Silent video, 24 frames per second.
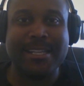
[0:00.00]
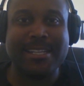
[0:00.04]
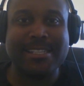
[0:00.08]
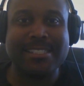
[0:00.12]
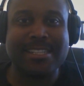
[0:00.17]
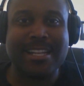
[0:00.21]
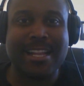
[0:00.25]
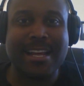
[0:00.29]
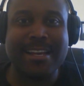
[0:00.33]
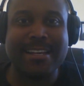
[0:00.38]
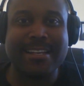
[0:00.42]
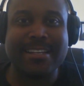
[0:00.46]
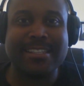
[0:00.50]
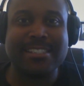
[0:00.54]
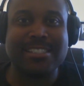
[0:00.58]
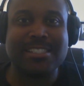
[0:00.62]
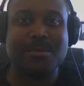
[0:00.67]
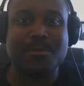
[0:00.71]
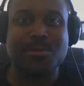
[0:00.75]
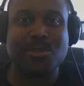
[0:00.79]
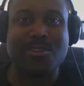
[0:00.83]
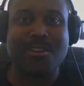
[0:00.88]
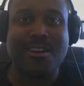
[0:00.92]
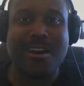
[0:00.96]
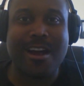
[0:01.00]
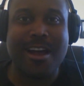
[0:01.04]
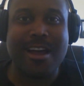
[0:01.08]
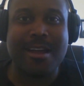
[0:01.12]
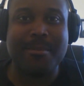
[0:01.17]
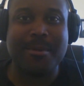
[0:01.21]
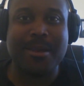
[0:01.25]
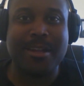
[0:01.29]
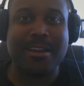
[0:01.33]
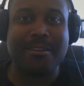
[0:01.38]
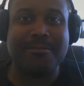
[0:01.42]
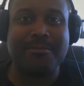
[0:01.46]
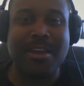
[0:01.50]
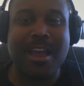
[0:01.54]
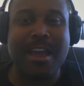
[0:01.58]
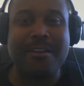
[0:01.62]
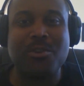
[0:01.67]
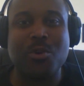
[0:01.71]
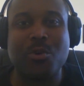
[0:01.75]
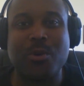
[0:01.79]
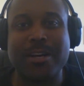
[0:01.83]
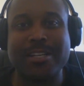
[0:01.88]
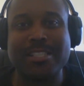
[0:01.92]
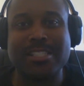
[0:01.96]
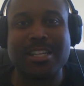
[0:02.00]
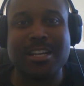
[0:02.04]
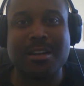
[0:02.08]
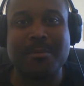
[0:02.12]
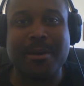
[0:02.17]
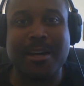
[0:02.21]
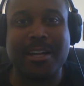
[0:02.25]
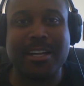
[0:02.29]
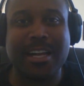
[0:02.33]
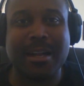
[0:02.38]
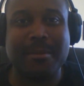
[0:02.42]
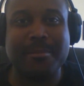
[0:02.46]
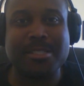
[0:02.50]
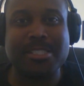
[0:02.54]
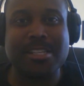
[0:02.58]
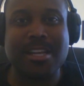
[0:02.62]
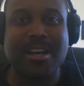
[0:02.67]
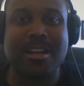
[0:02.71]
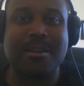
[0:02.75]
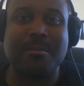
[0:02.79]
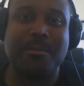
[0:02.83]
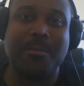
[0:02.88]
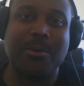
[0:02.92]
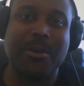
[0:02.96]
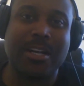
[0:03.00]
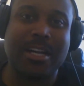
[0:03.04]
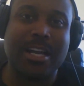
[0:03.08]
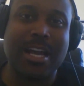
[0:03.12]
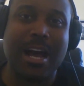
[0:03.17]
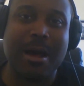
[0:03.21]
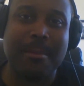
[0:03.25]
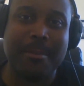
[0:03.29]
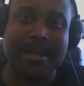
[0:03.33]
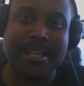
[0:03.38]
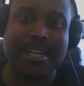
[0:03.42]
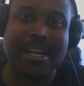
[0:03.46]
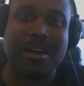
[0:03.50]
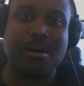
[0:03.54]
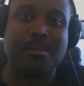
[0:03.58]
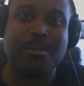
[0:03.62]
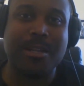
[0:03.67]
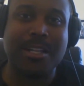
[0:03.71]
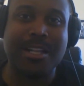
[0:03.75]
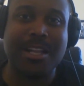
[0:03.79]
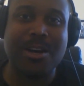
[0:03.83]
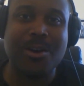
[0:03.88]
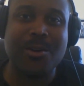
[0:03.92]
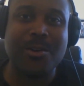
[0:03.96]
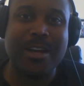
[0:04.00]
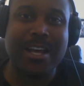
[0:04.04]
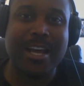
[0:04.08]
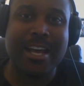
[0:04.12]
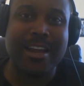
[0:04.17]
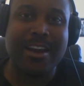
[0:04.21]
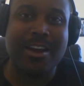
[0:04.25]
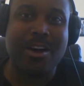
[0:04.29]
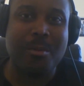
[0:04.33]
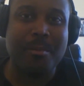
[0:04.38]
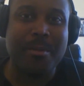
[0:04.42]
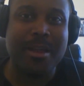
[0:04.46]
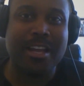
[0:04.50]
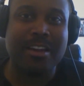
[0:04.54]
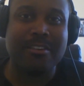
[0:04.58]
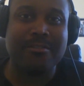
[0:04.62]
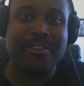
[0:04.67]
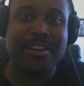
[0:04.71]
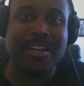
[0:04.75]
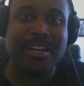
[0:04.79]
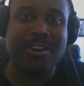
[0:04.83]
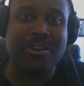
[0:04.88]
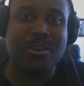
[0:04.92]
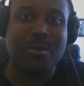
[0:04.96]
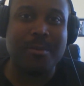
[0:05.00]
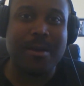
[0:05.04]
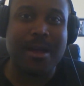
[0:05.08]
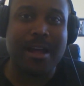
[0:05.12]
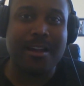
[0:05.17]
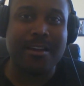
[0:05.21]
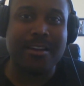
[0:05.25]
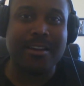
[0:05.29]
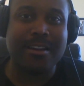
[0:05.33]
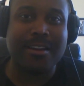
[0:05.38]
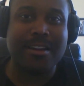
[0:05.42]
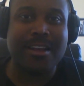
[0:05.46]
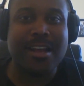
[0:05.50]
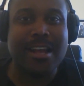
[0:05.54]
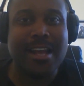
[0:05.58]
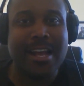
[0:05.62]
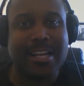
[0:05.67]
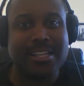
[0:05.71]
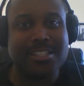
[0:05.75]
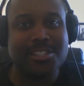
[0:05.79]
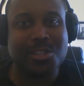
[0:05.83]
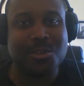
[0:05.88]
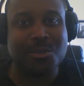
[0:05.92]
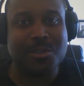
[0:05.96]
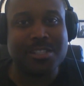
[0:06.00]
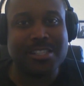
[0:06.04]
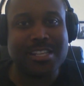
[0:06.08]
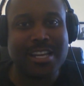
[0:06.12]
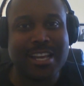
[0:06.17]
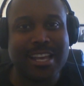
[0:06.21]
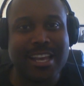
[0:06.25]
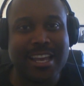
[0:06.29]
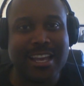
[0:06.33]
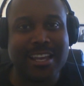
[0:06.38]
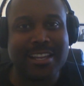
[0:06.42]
Please like and subscribe. And if you have a question about Amazon, put a comment down below and I'll make a video about it as soon as I